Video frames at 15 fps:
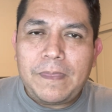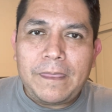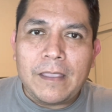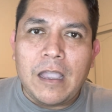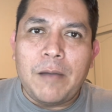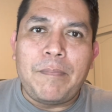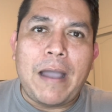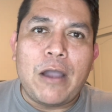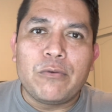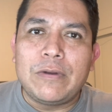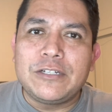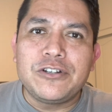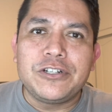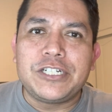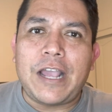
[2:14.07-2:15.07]
about
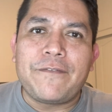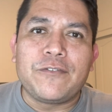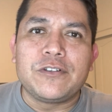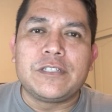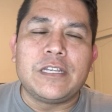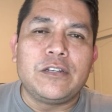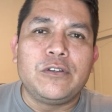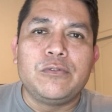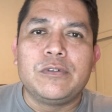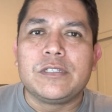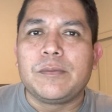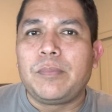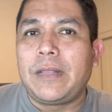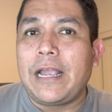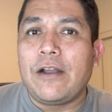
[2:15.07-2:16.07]
Richard Jefferson, who was a
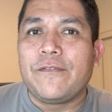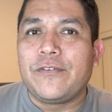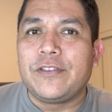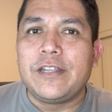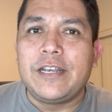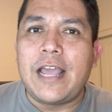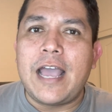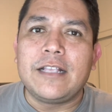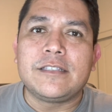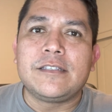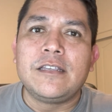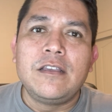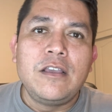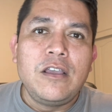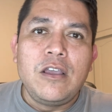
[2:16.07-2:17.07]
player for the
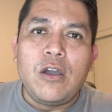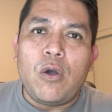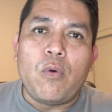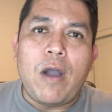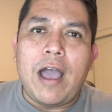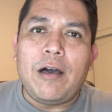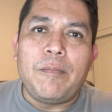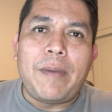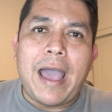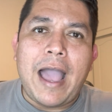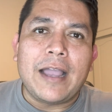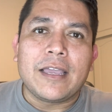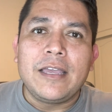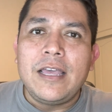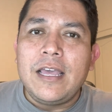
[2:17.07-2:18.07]
Nets a while
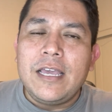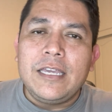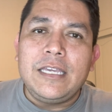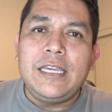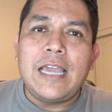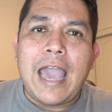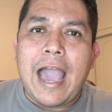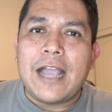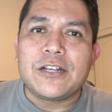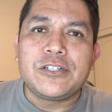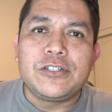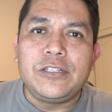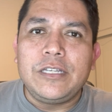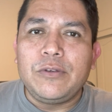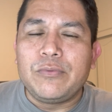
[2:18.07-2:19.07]
back. He
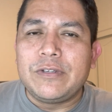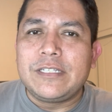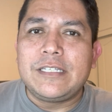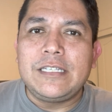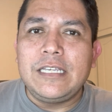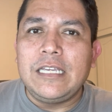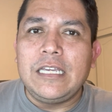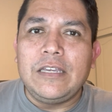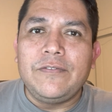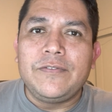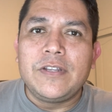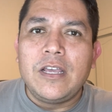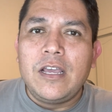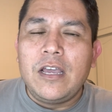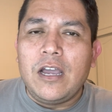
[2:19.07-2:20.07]
actually received
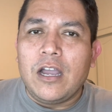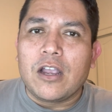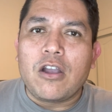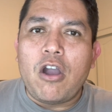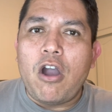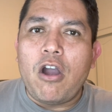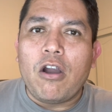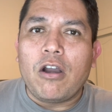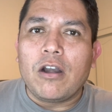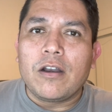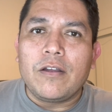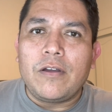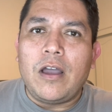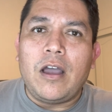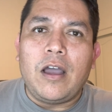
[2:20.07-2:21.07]
a card,
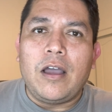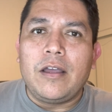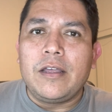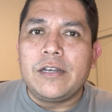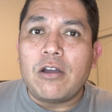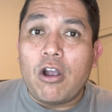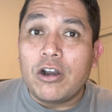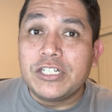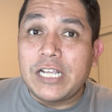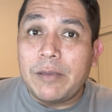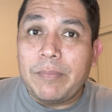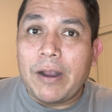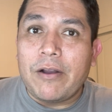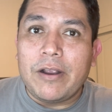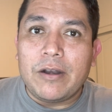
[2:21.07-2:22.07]
an RJ
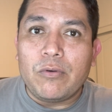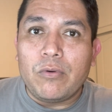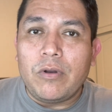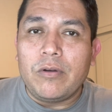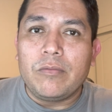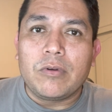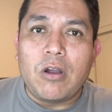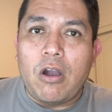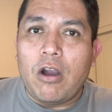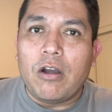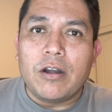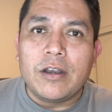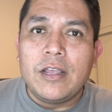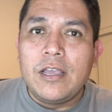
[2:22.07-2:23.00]
Barrett card,